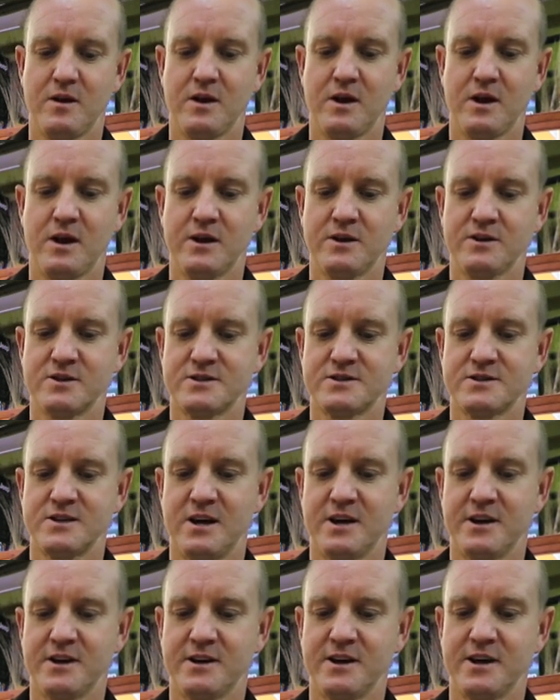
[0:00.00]
Then just
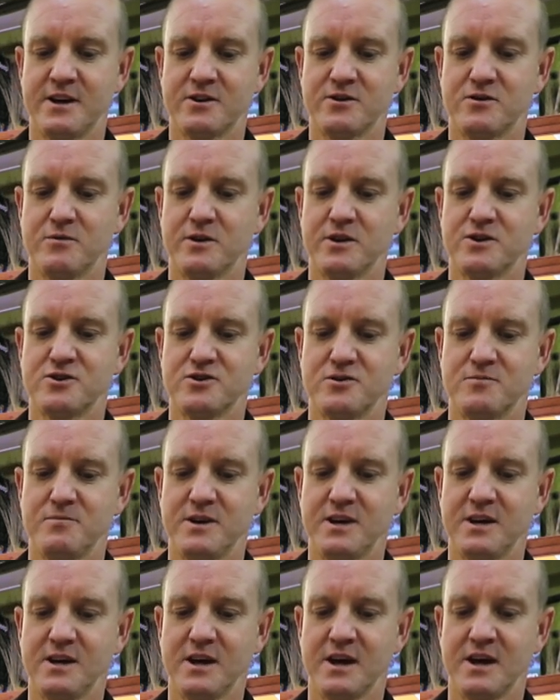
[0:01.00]
slide it down to where it should
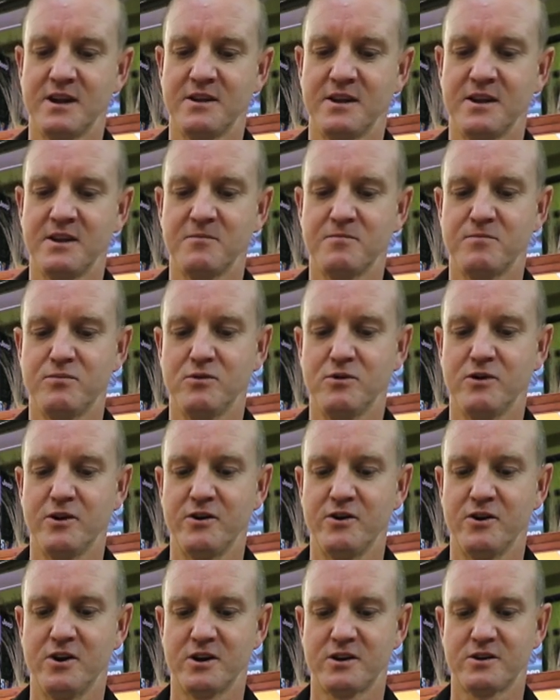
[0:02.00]
be, and then pull
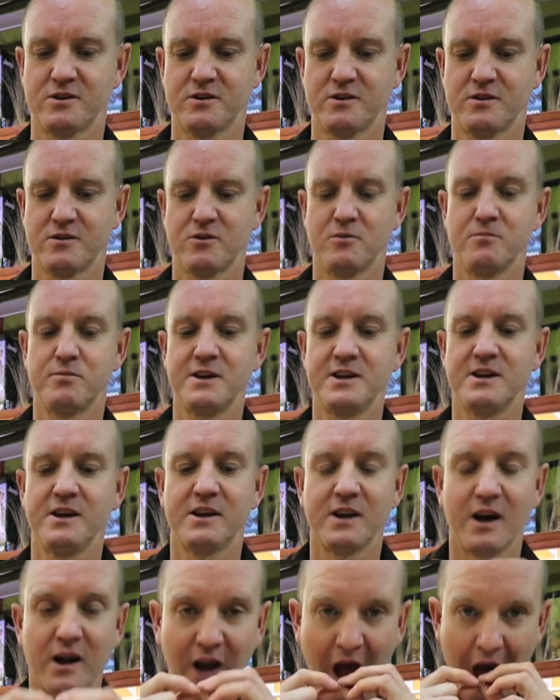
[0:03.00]
the knot completely
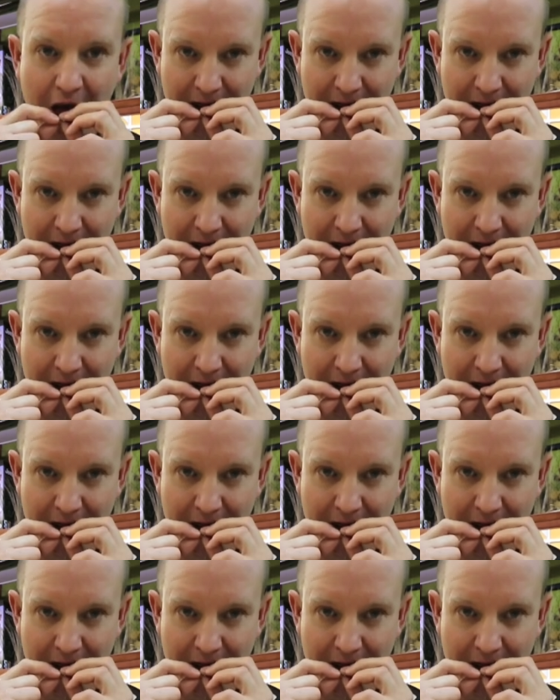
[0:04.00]
tight.